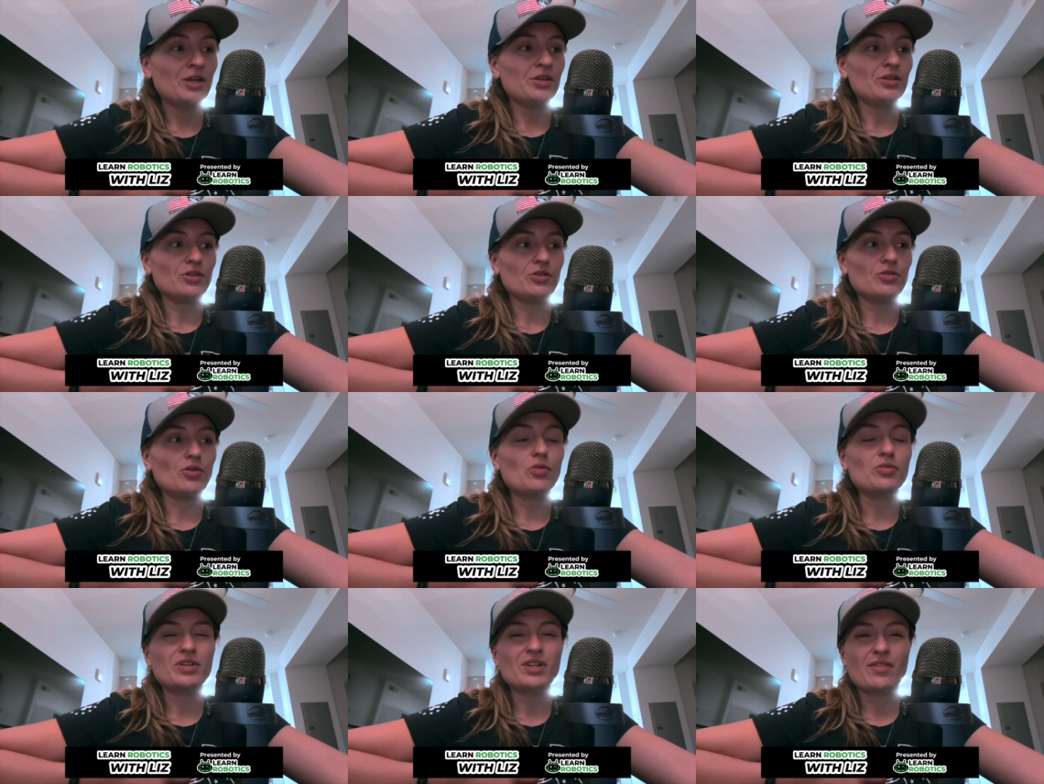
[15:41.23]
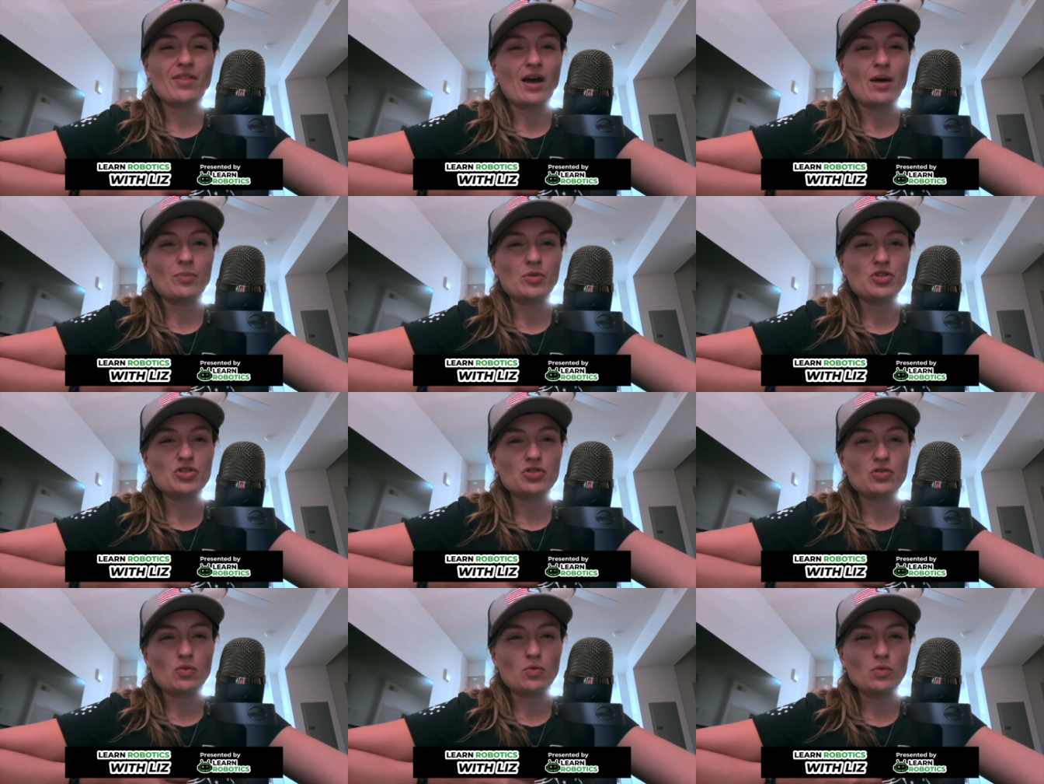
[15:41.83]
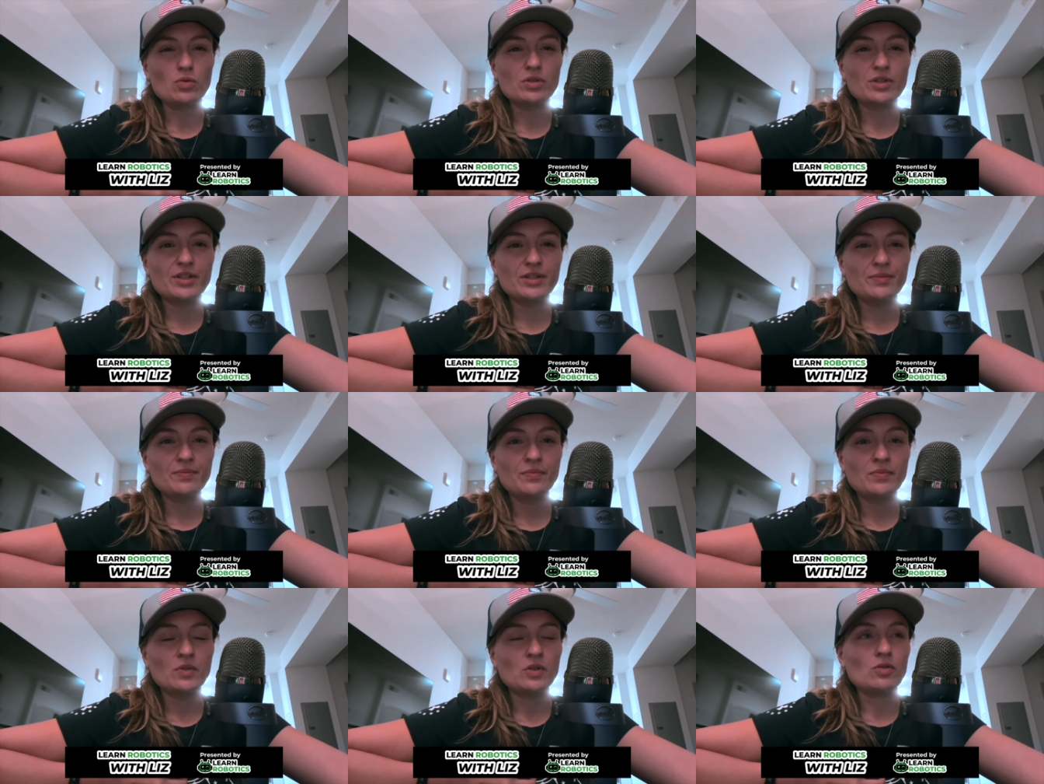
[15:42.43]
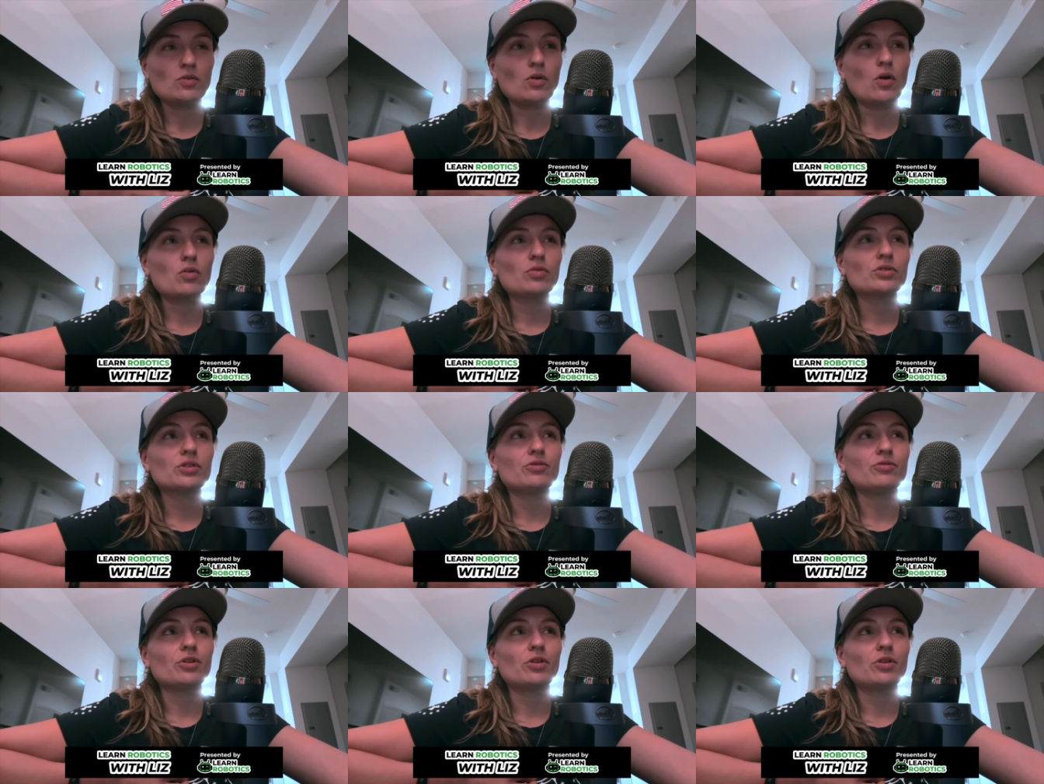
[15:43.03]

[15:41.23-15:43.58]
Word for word: you don't need that much schooling you'd only